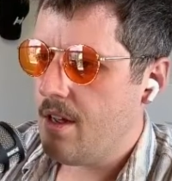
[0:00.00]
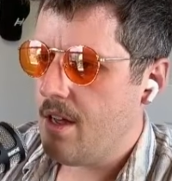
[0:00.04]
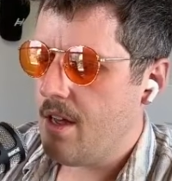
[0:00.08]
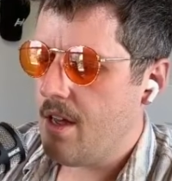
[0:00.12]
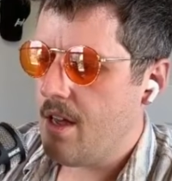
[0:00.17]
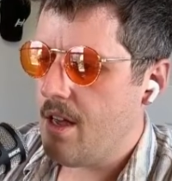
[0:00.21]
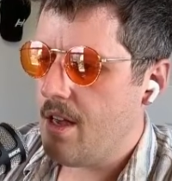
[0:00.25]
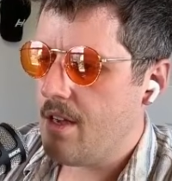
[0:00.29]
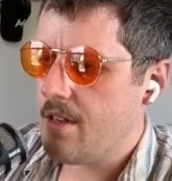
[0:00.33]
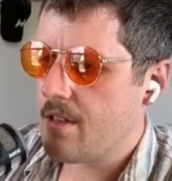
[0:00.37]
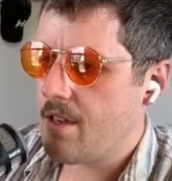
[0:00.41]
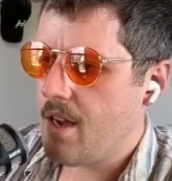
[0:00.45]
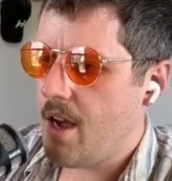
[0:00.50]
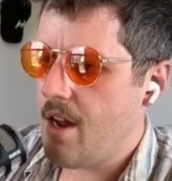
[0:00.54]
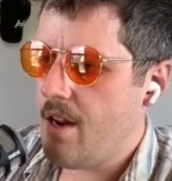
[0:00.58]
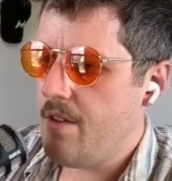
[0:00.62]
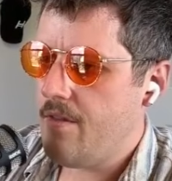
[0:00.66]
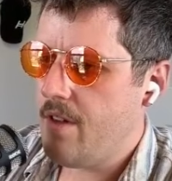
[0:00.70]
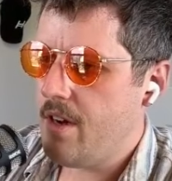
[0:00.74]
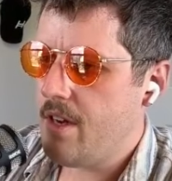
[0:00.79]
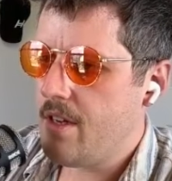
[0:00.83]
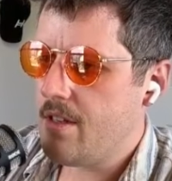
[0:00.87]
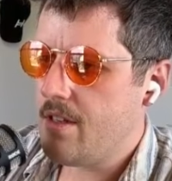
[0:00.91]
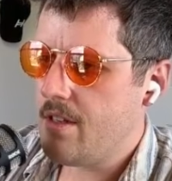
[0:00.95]
is kind
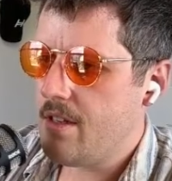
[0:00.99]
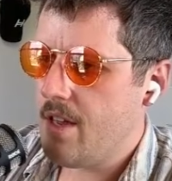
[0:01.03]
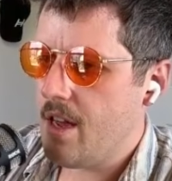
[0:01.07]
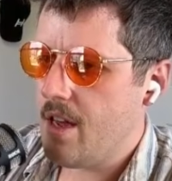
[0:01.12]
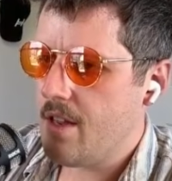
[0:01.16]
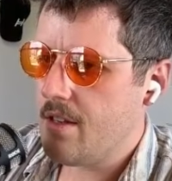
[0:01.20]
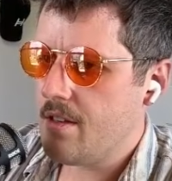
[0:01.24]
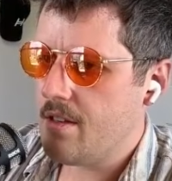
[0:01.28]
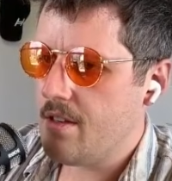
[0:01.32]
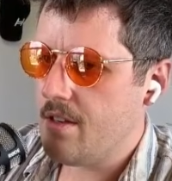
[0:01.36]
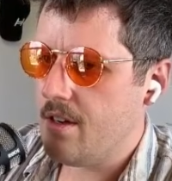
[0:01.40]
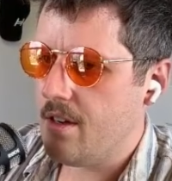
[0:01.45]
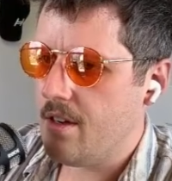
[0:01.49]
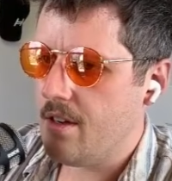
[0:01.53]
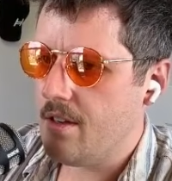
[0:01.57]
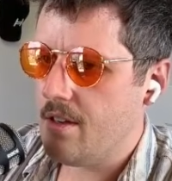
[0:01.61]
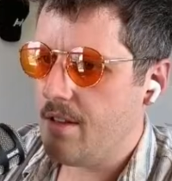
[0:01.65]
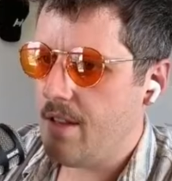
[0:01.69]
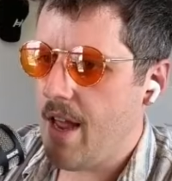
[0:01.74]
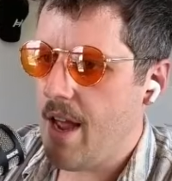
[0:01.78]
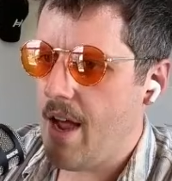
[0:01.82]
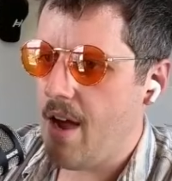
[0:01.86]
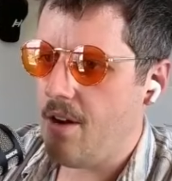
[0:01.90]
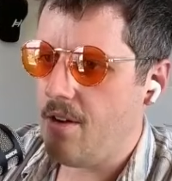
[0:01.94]
of in a standstill.
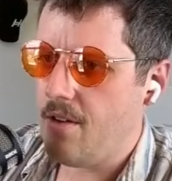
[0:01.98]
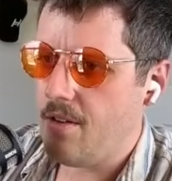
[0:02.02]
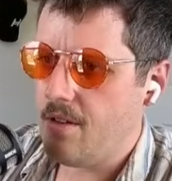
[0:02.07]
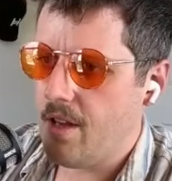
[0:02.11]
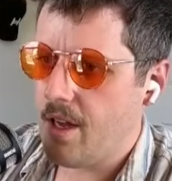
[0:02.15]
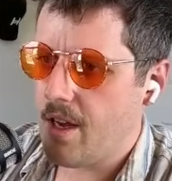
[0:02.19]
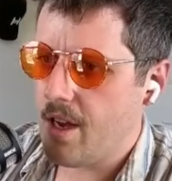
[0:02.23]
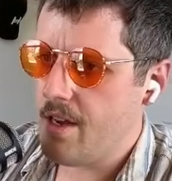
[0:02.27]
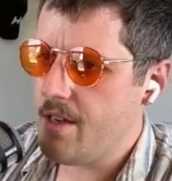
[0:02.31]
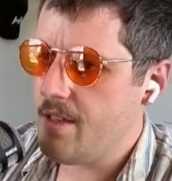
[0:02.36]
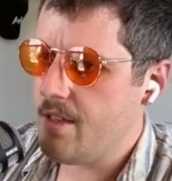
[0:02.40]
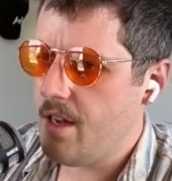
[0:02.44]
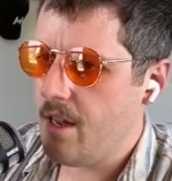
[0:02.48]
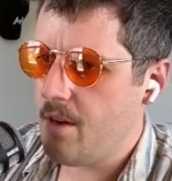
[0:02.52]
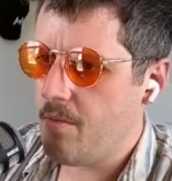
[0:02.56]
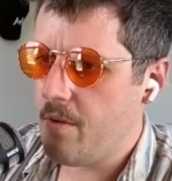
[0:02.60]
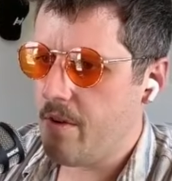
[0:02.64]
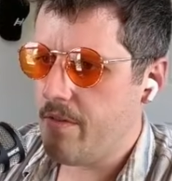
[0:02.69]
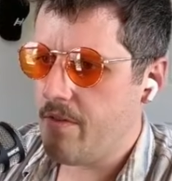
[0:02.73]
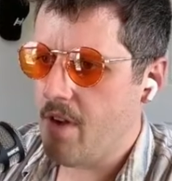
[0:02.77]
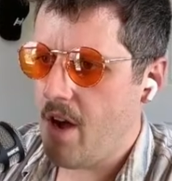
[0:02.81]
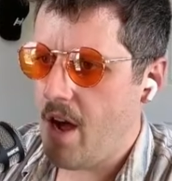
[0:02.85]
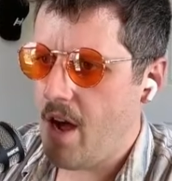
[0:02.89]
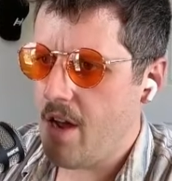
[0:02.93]
Now, like I said,
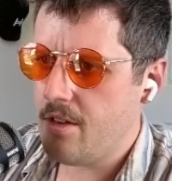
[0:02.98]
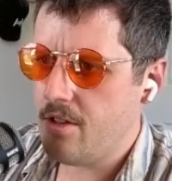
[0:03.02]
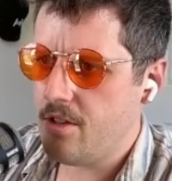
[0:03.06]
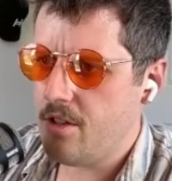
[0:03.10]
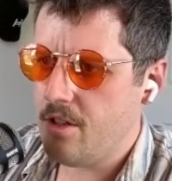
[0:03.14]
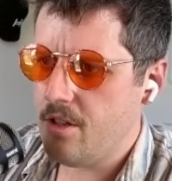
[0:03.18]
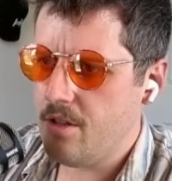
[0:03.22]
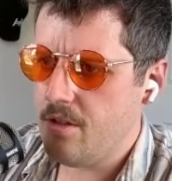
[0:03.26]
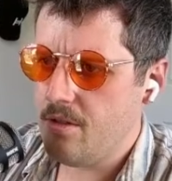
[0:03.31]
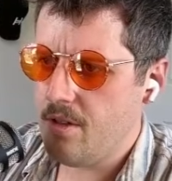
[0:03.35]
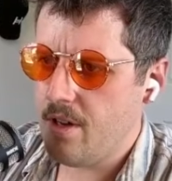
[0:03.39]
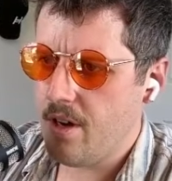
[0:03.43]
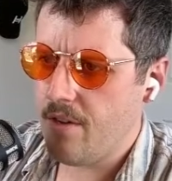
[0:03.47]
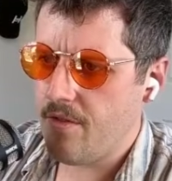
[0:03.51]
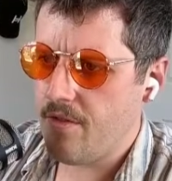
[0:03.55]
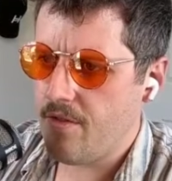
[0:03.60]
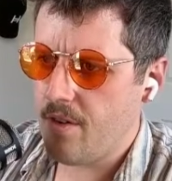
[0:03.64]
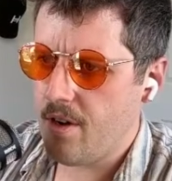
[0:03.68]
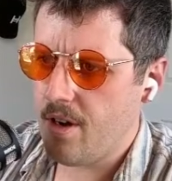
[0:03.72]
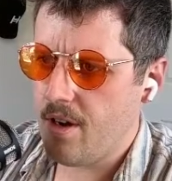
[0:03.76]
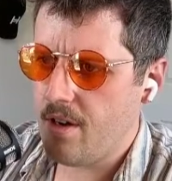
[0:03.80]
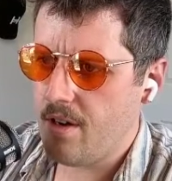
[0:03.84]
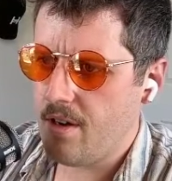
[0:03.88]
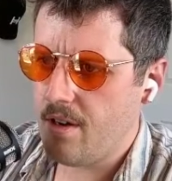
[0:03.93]
we've got two
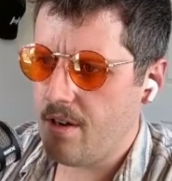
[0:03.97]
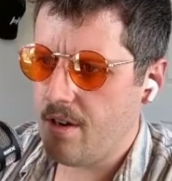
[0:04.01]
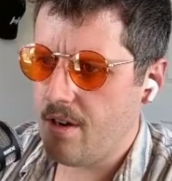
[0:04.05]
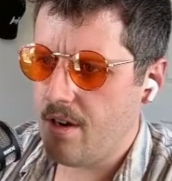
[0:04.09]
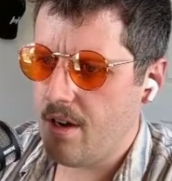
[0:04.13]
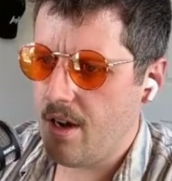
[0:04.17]
different